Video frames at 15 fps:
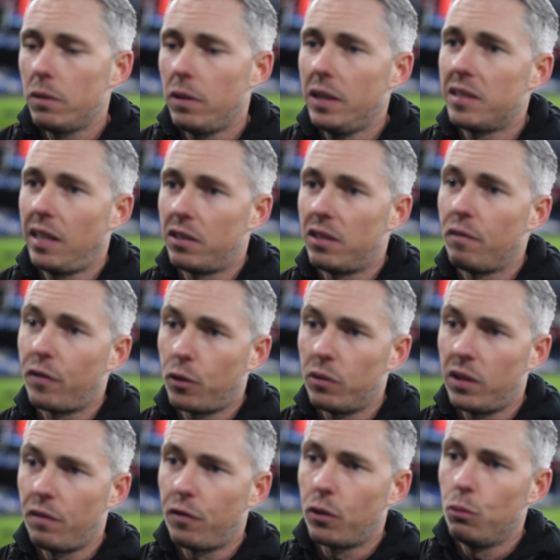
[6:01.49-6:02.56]
He's had a
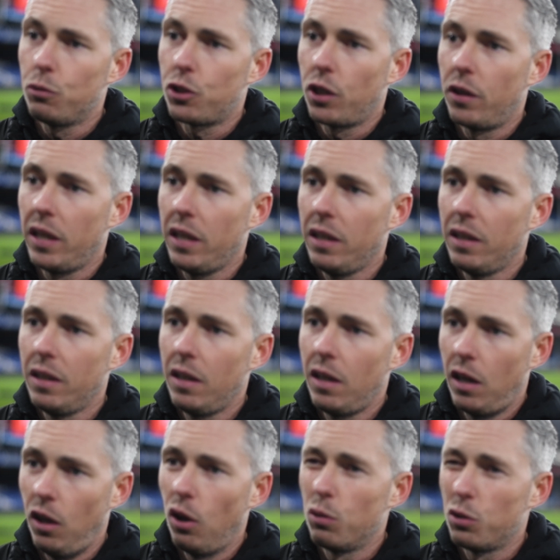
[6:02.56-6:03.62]
difficult journey,
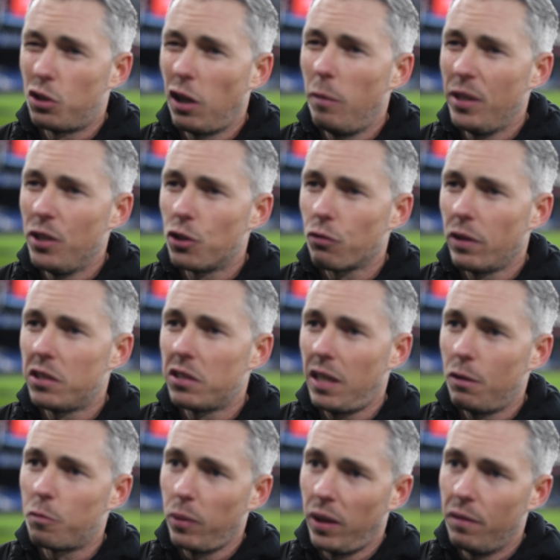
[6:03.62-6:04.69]
a long-term injury, so that
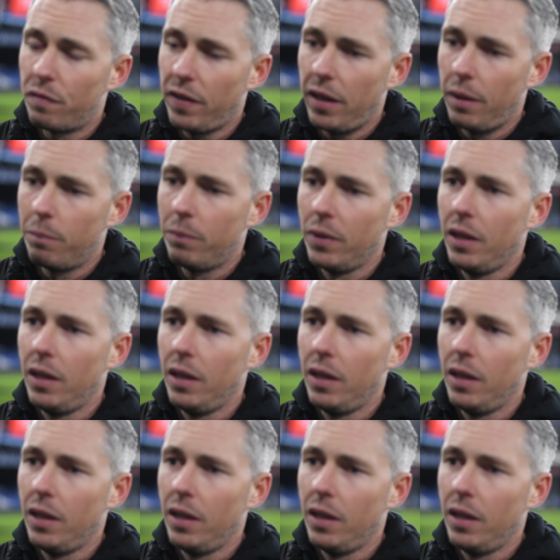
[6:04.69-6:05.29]
was brilliant for him.